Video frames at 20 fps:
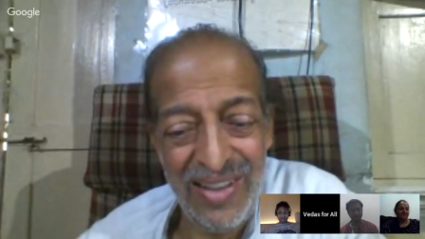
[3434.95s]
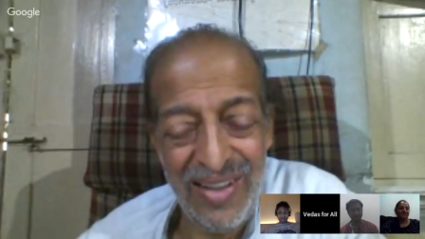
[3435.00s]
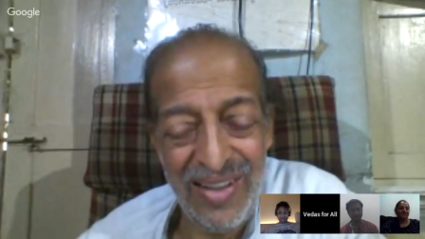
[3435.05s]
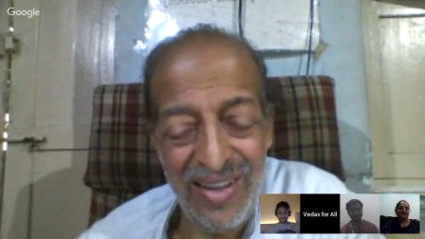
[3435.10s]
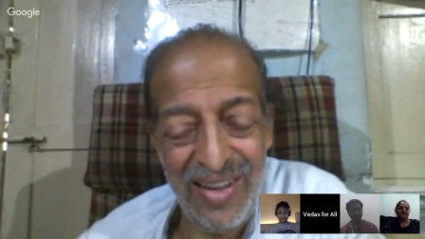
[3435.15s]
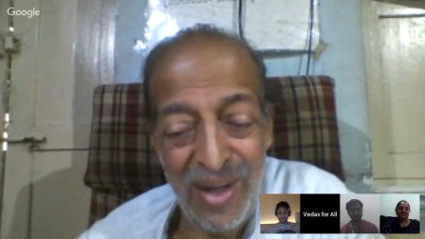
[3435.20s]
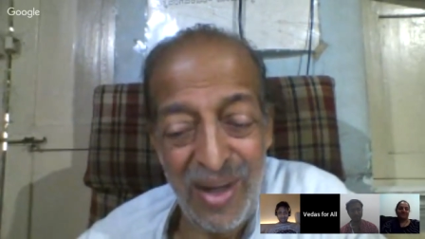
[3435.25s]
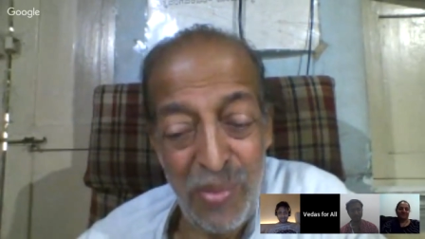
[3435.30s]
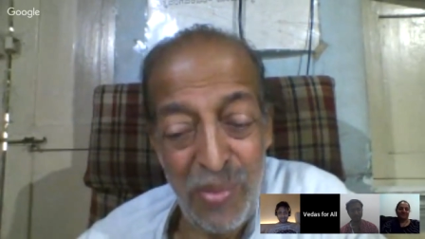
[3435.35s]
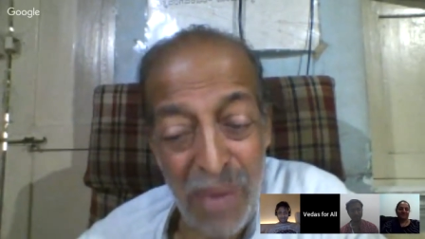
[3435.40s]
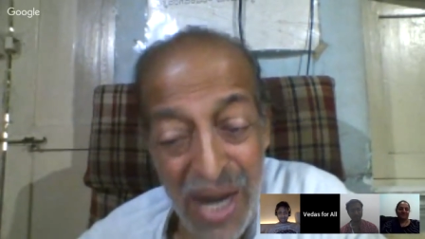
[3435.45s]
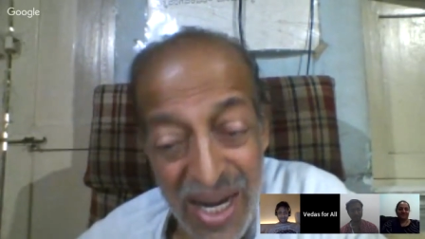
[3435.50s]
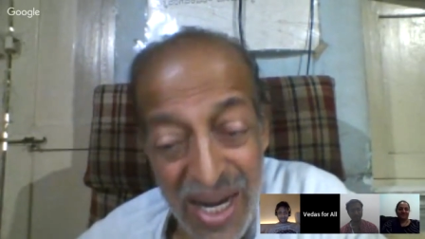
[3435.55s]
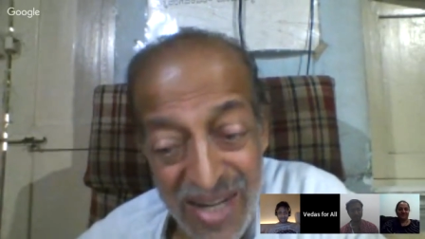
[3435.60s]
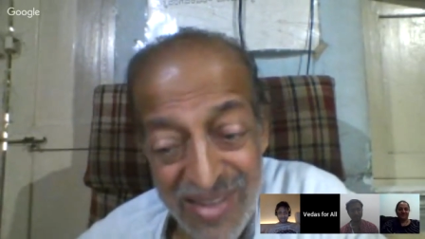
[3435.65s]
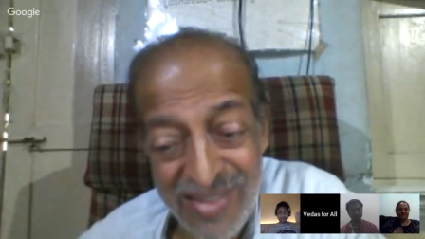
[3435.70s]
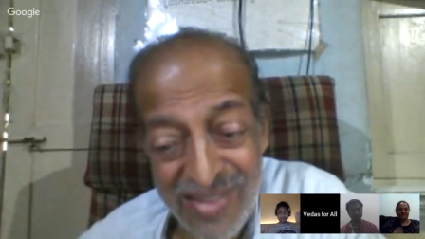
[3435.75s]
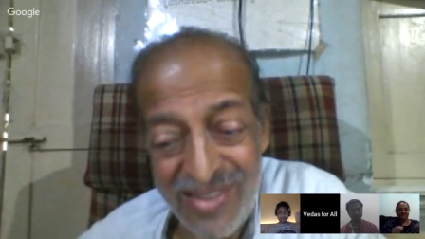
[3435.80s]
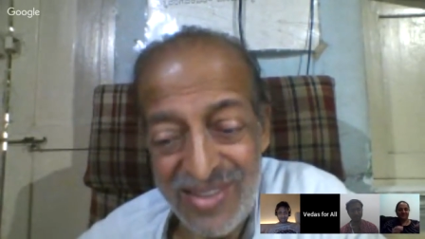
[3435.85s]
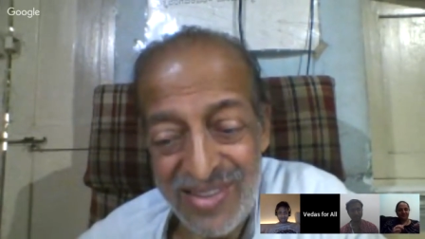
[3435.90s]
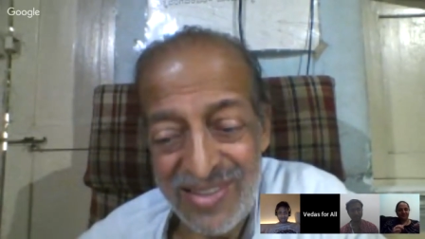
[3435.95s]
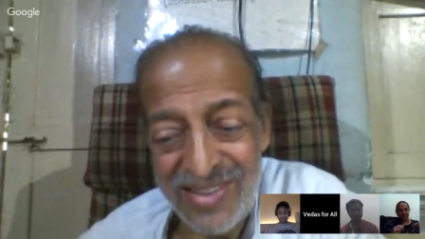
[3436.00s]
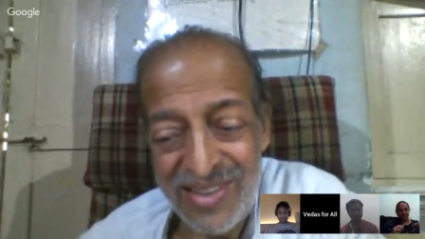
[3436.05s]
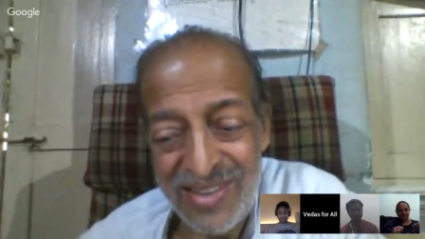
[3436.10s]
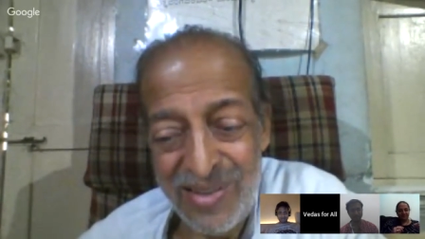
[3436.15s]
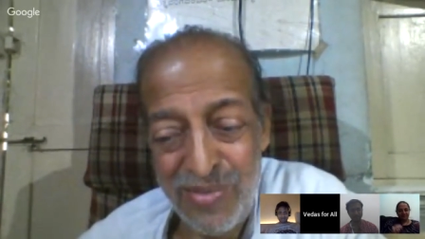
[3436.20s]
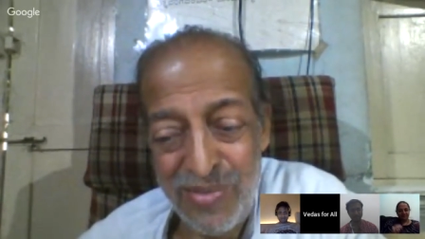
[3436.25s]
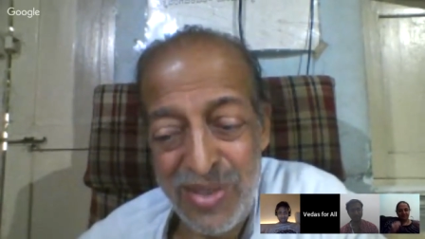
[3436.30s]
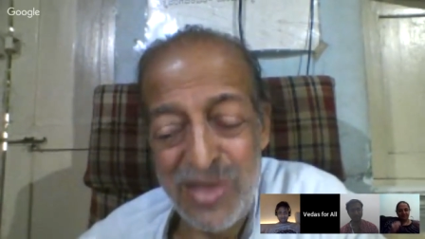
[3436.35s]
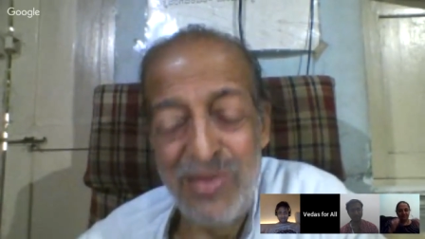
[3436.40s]
Remains,
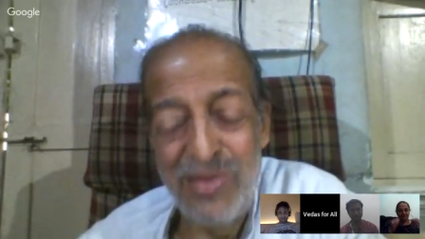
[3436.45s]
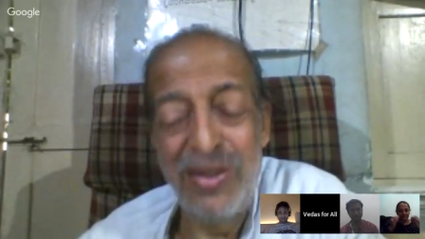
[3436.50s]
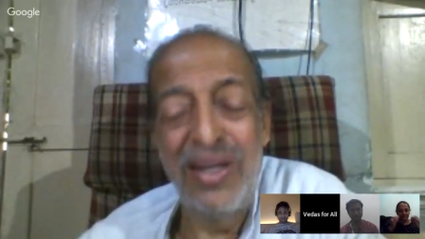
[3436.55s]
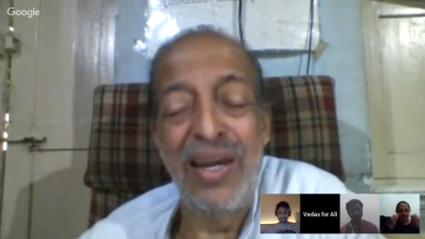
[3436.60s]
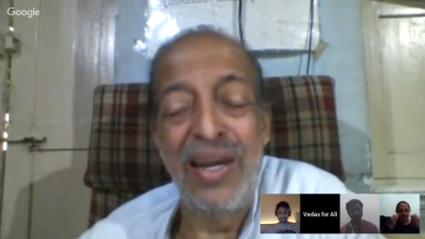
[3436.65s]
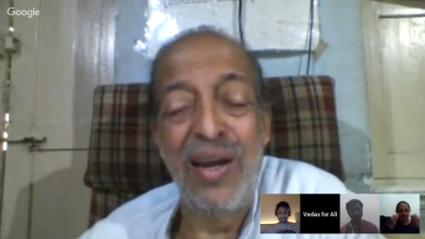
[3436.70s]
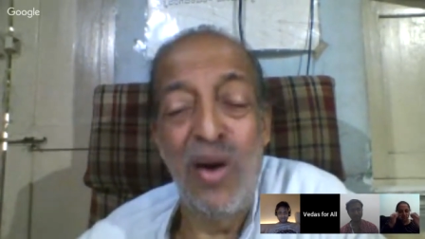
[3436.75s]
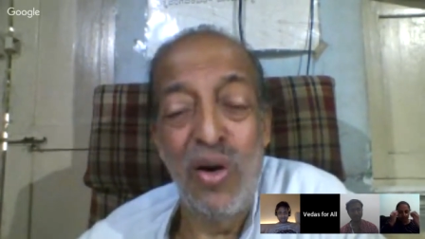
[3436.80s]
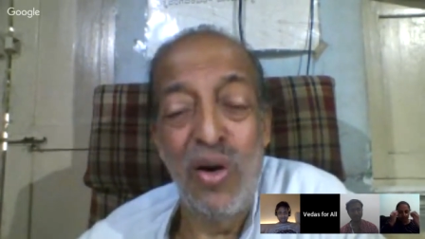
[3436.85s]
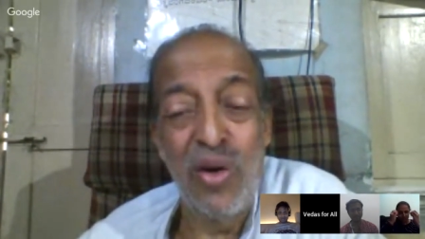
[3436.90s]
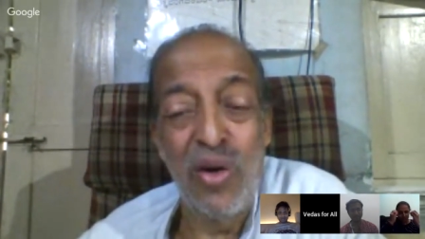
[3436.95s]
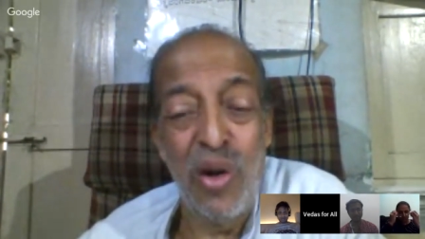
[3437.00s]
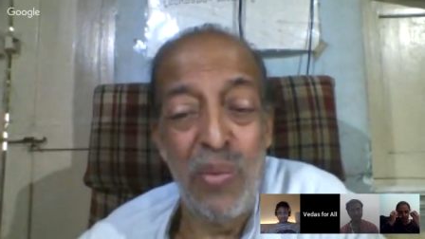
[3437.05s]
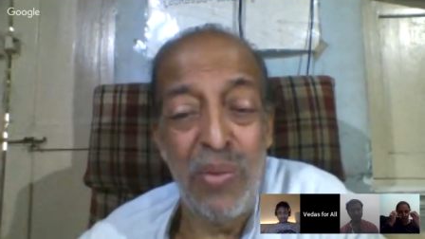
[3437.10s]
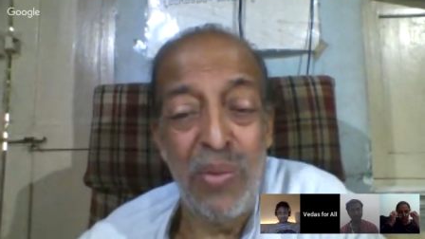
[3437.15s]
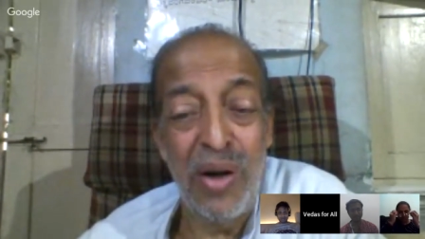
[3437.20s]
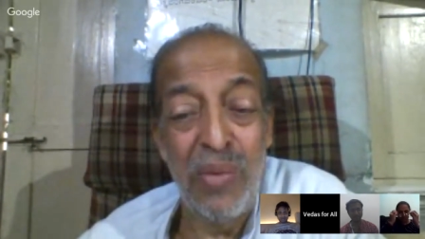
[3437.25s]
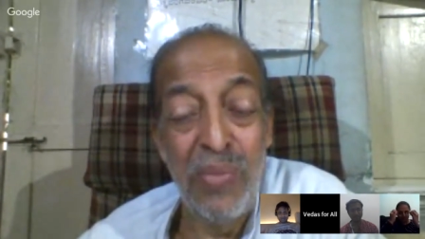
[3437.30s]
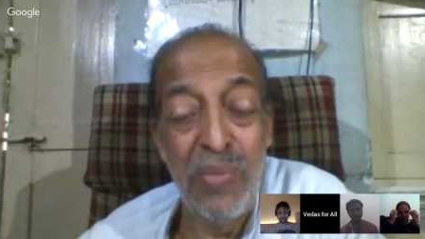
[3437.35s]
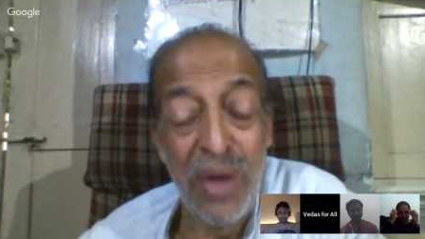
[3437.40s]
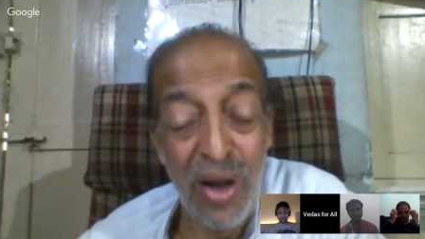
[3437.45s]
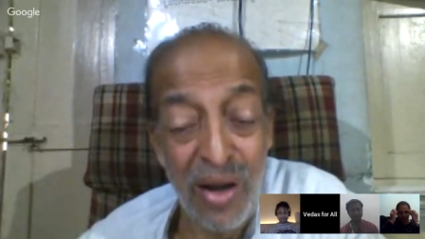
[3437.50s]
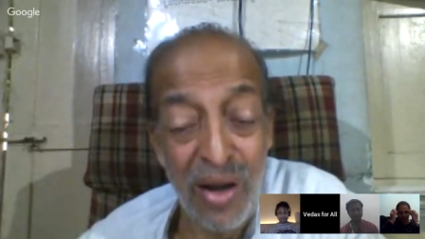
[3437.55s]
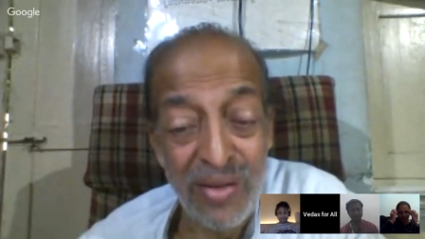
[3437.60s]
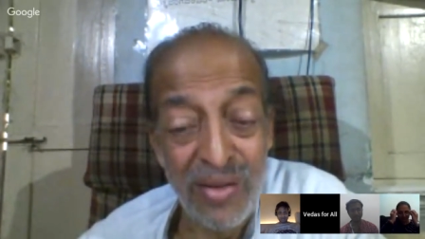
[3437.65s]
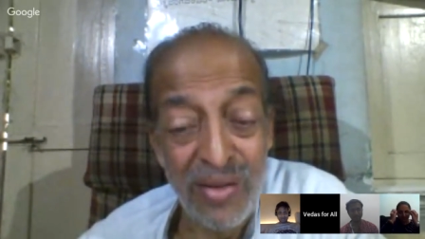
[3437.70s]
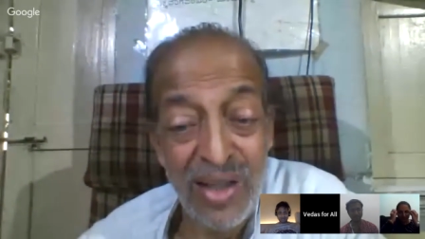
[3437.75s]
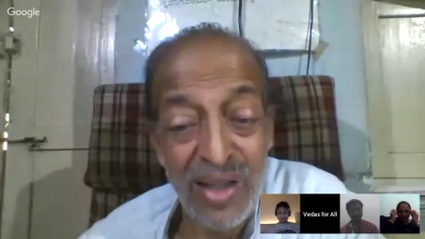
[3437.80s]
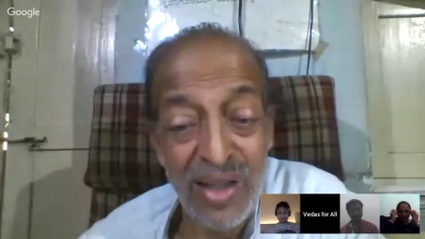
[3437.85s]
which we cannot comprehend, because